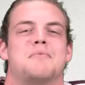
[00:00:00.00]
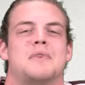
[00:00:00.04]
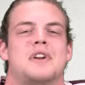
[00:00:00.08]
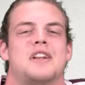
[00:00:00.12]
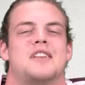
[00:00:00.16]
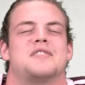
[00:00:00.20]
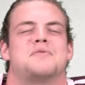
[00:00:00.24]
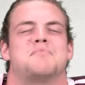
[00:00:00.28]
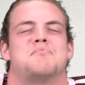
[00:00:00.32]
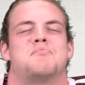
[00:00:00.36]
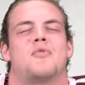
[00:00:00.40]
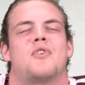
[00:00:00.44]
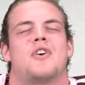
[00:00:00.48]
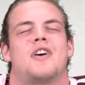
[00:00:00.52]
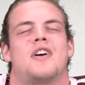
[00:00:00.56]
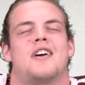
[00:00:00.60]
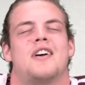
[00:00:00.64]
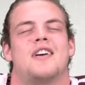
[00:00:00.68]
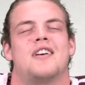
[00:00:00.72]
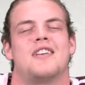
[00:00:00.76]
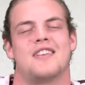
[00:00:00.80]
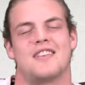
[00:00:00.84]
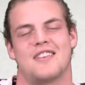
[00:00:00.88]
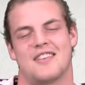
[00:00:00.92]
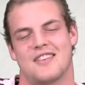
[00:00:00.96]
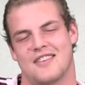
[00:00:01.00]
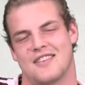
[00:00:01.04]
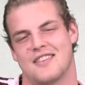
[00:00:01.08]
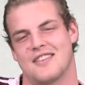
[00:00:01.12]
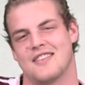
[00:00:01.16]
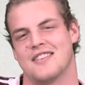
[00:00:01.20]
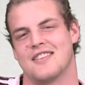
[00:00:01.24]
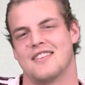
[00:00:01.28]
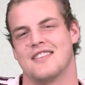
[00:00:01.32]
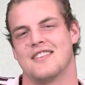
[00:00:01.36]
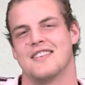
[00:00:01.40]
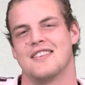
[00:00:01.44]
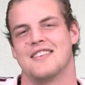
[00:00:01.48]
My name's Brett.
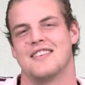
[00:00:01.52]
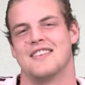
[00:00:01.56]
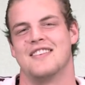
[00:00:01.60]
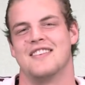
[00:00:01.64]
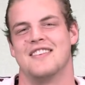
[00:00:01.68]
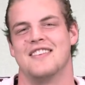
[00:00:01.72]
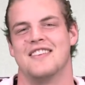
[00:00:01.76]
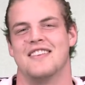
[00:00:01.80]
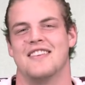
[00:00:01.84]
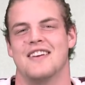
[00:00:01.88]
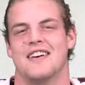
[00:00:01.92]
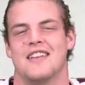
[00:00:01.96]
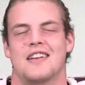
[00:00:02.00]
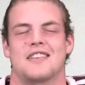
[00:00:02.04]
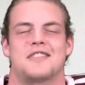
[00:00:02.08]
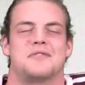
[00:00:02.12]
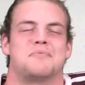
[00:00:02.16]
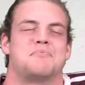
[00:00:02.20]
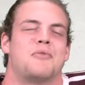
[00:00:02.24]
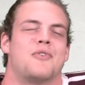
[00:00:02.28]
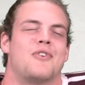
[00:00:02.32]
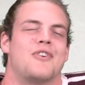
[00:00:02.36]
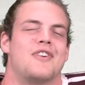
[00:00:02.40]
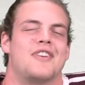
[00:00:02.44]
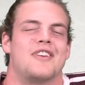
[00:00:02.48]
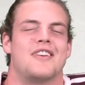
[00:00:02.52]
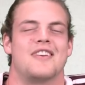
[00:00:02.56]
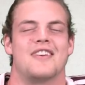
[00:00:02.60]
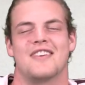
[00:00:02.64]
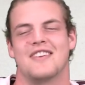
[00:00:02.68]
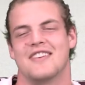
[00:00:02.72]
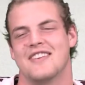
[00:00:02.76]
I like to party.